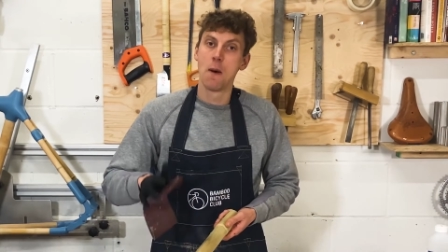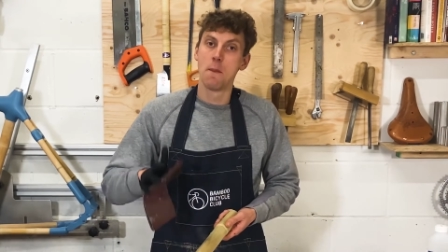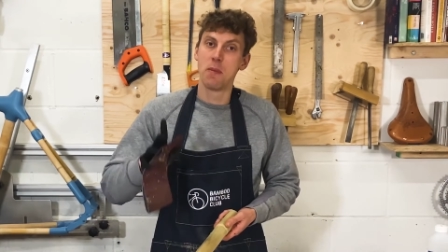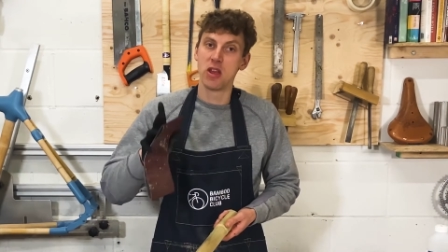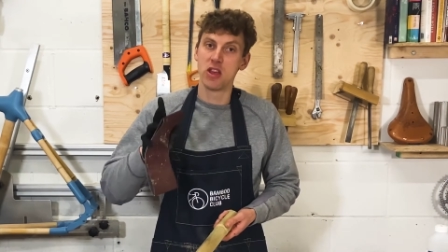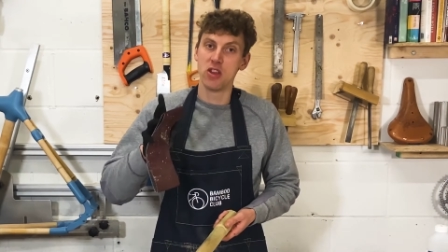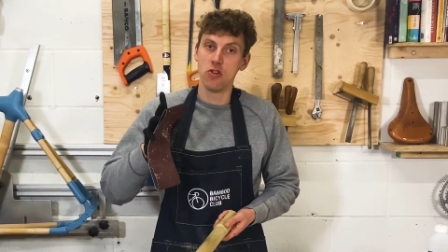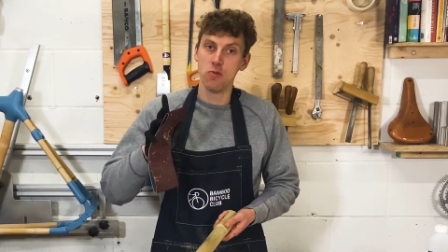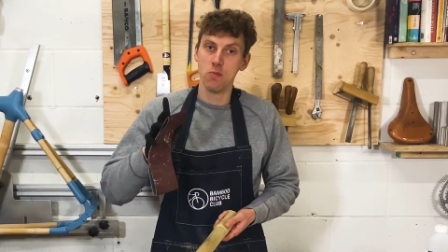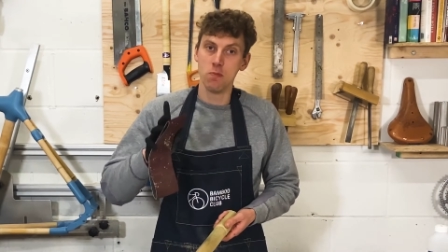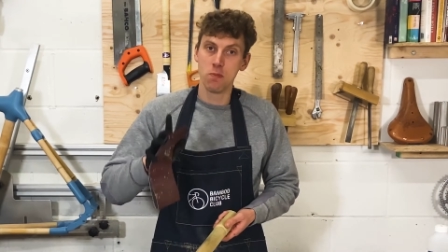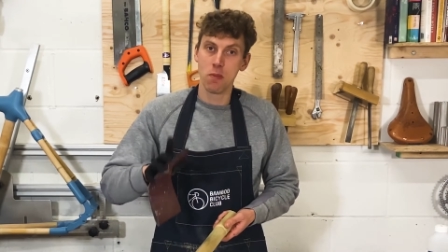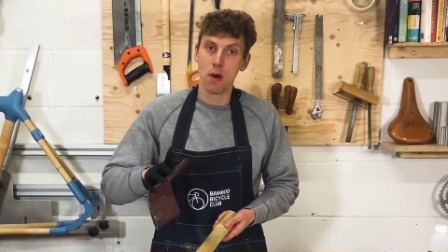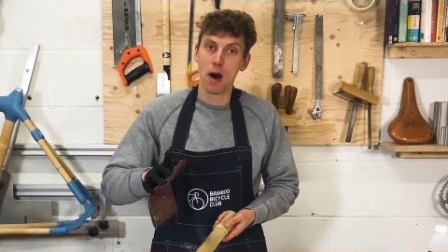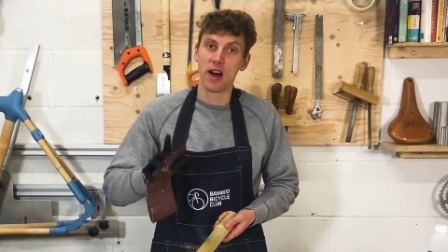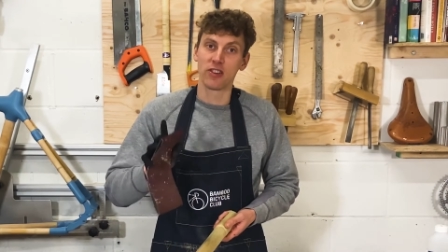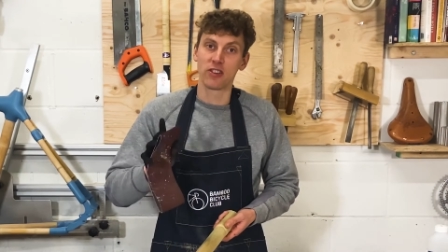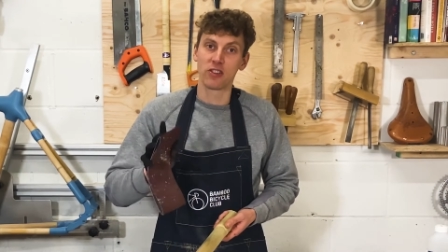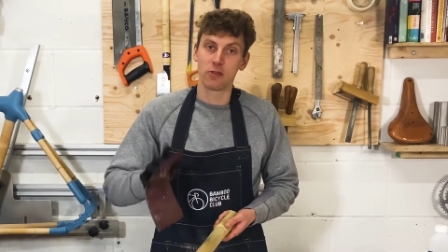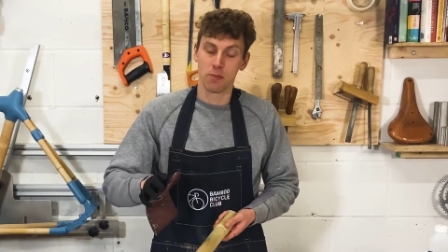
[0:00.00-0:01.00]
but you
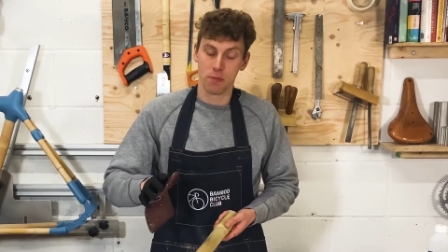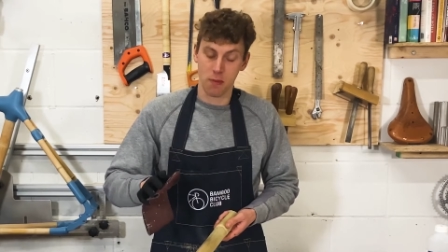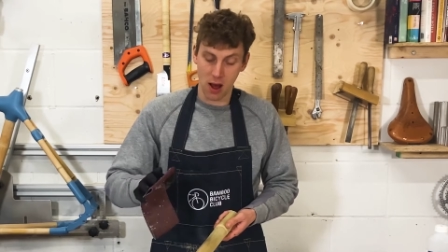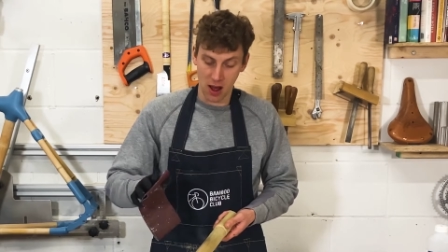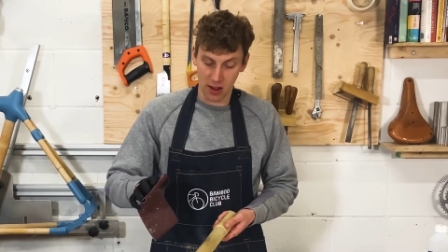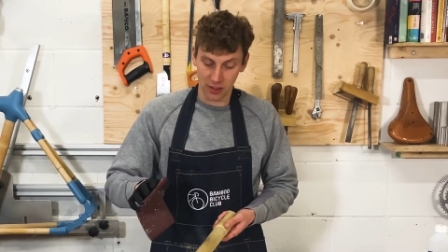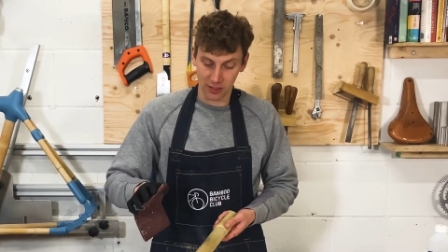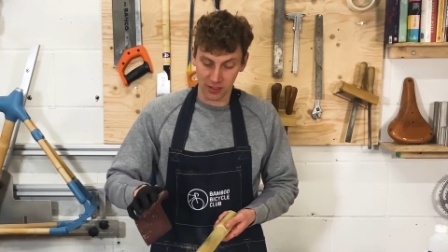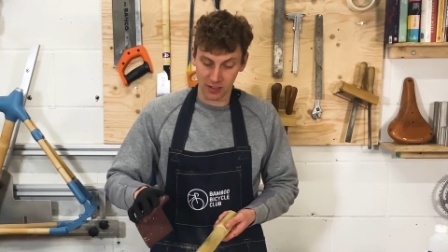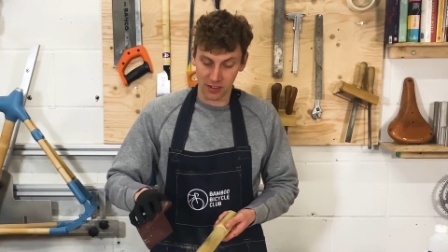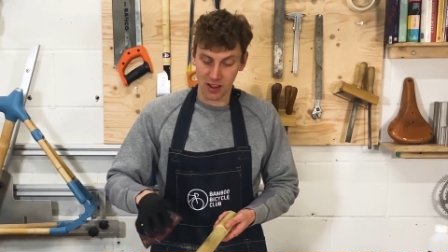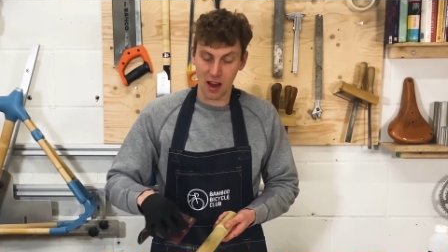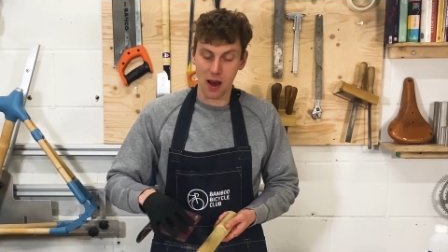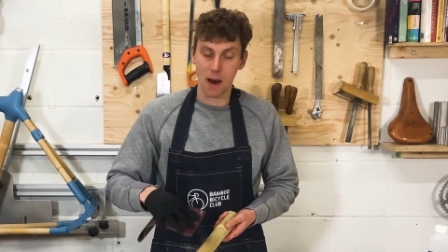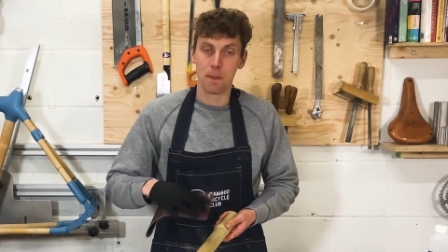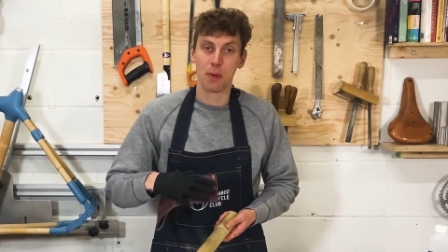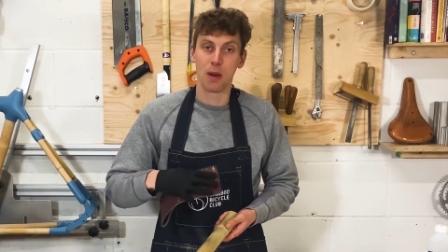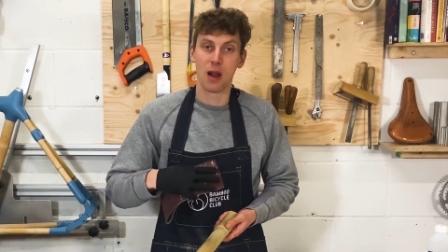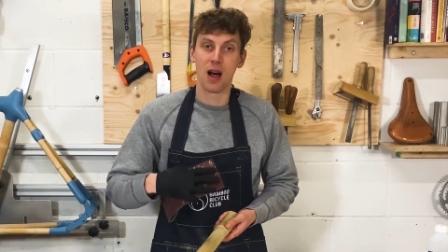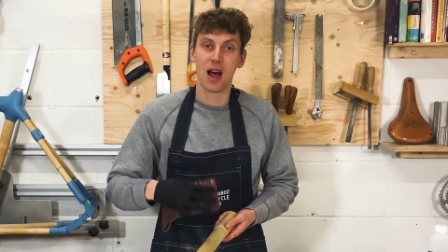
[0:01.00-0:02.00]
must, must
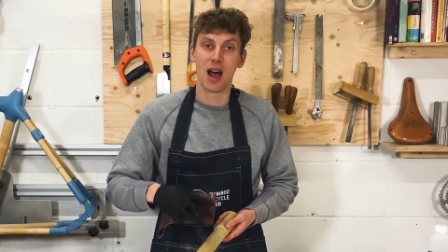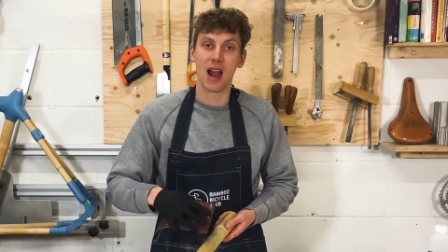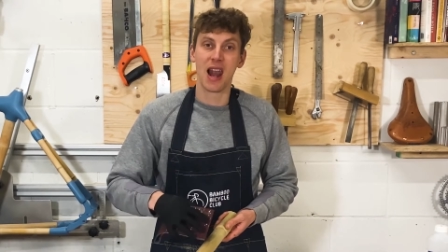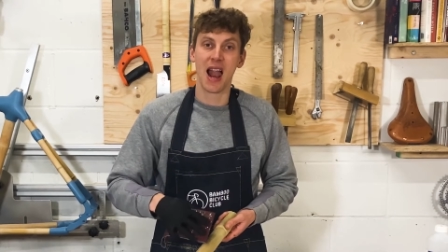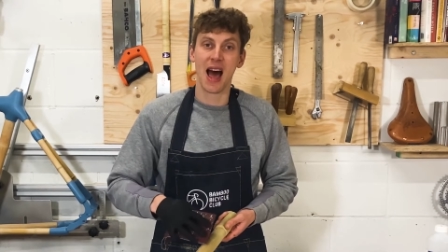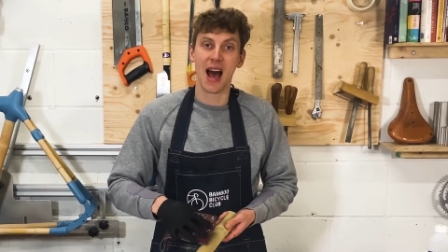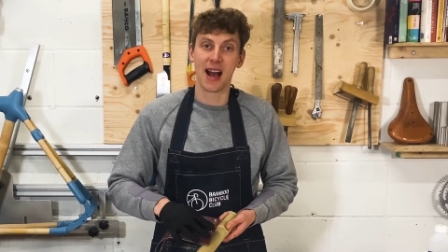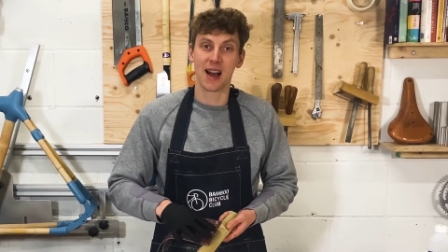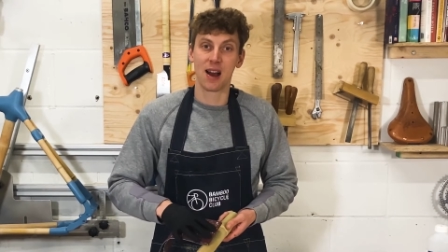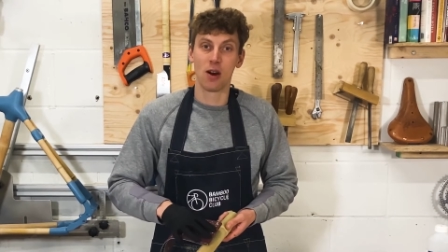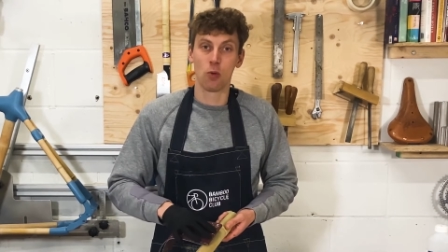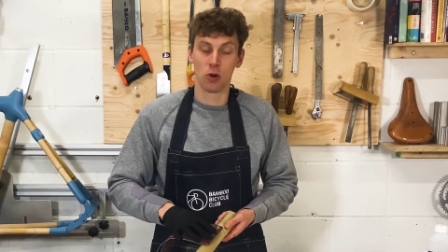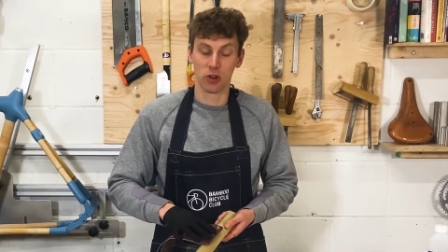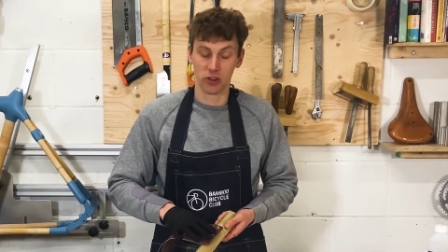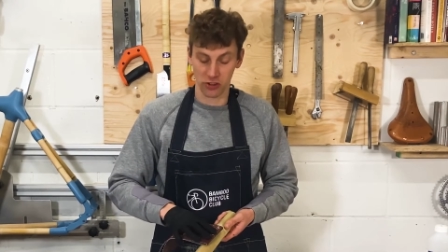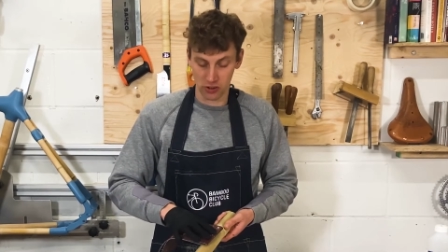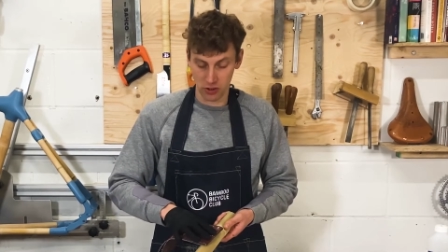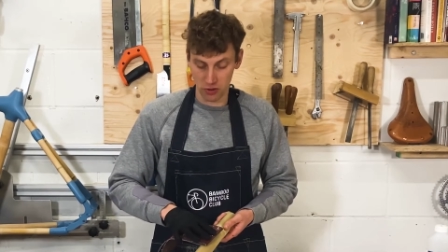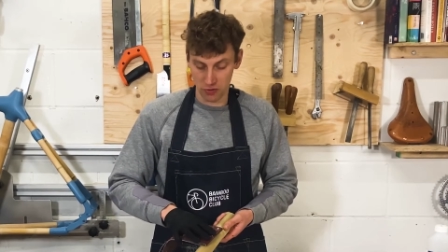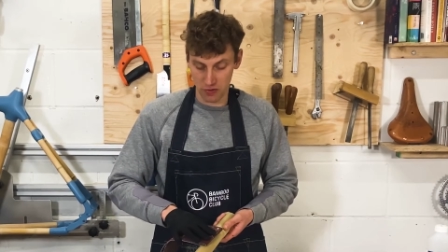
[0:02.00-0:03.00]
apply a lacquer
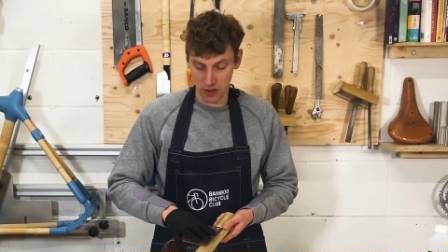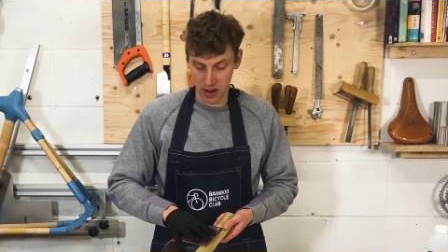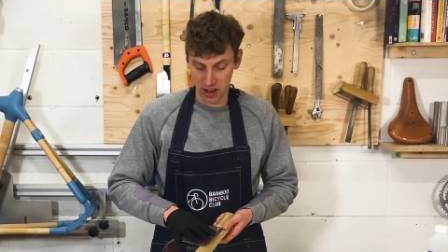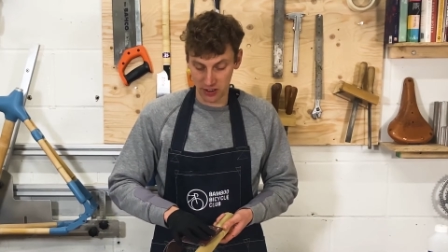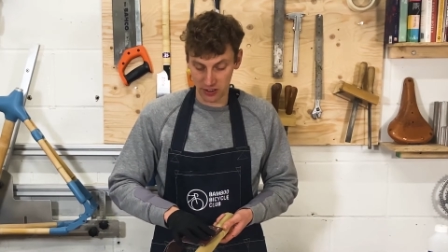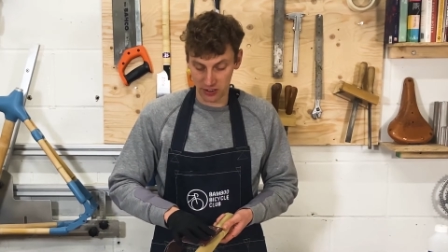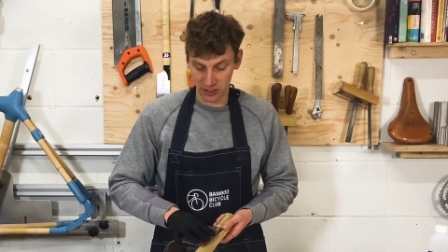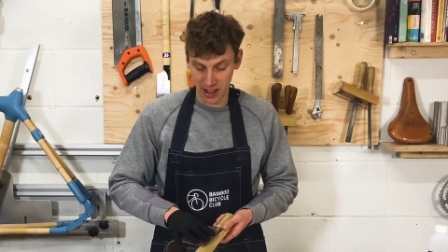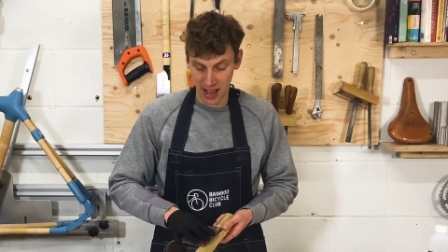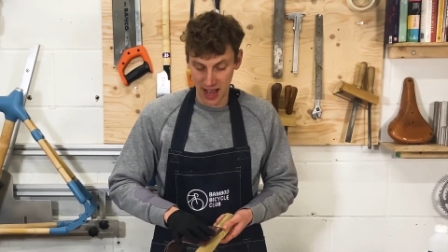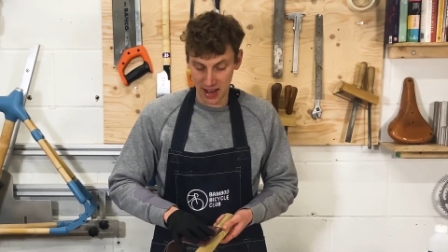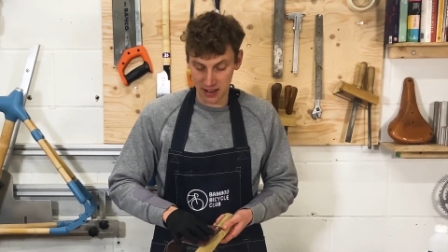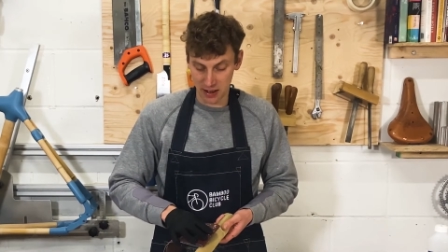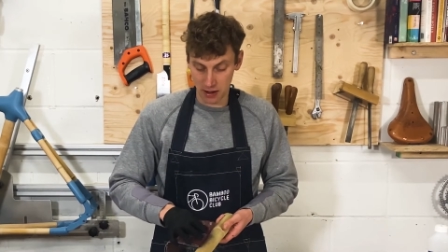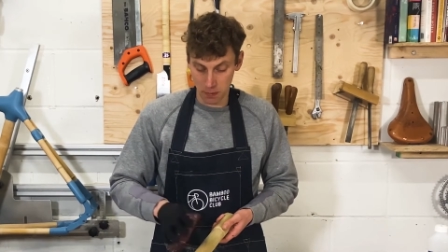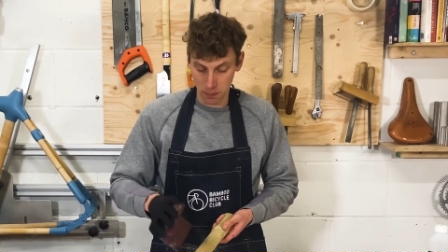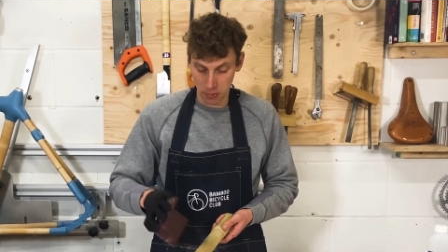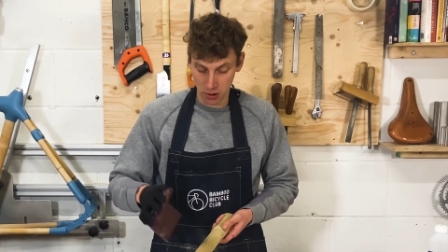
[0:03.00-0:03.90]
once you finish sanding,